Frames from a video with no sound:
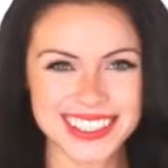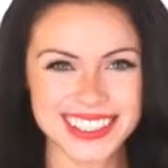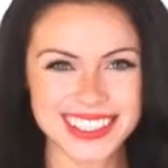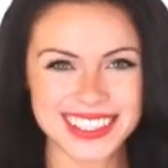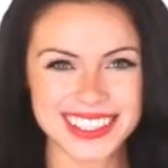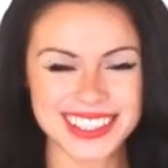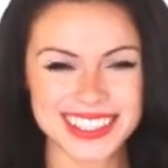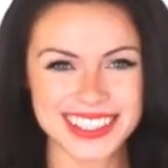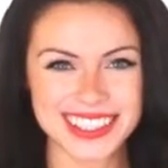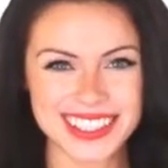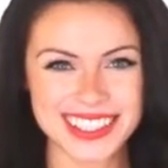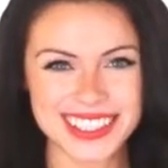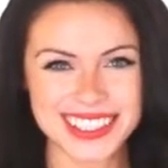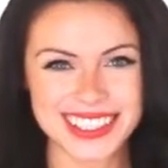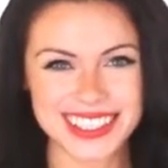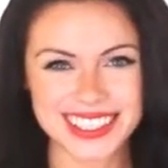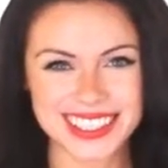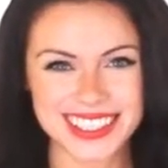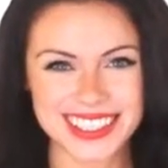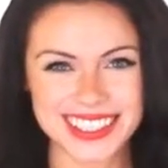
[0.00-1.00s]

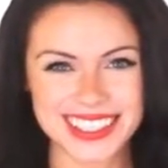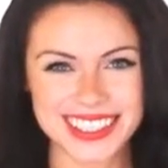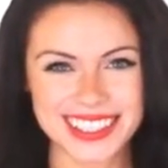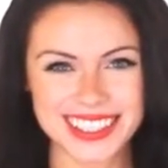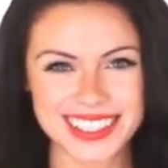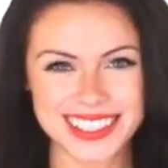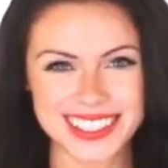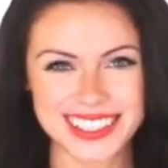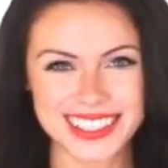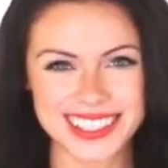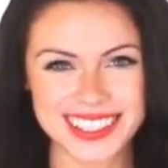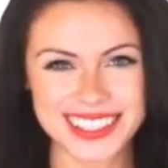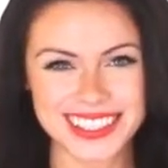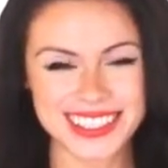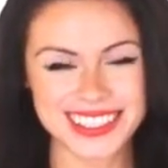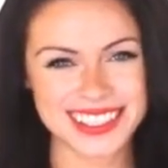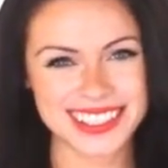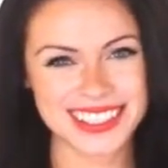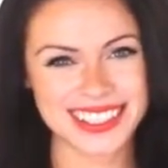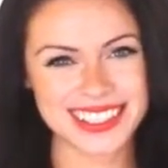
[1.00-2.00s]

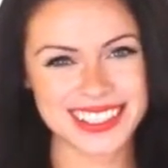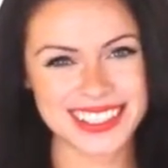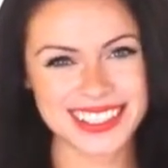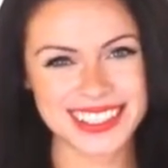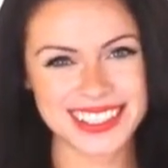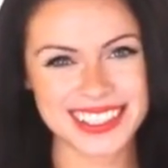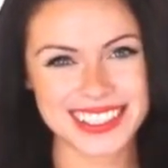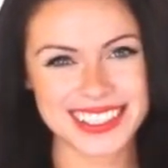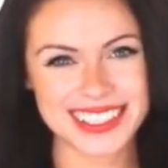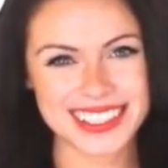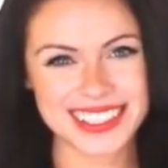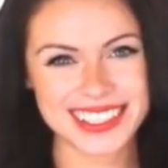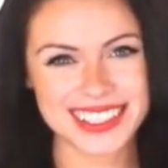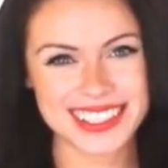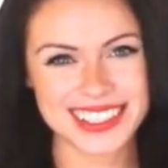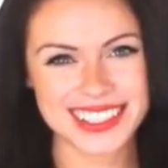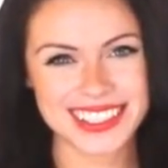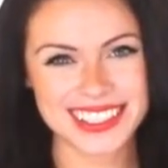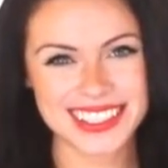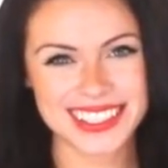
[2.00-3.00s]

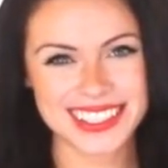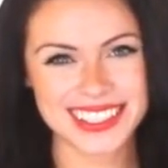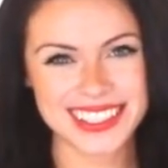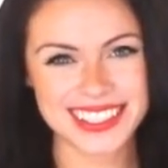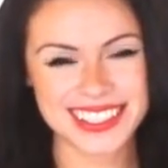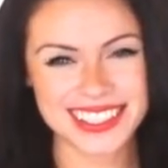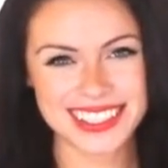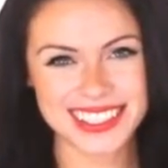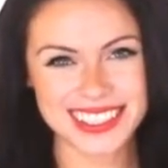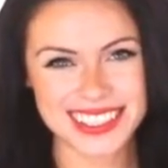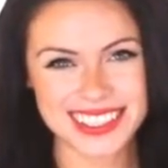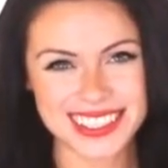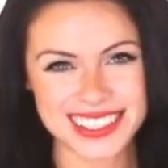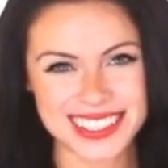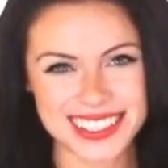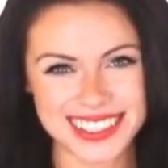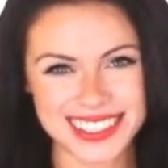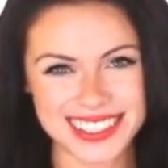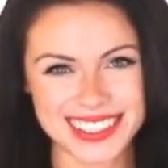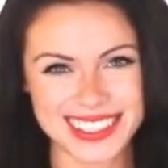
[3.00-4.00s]

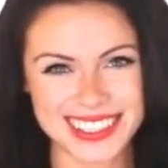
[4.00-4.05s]
This person isn't speaking.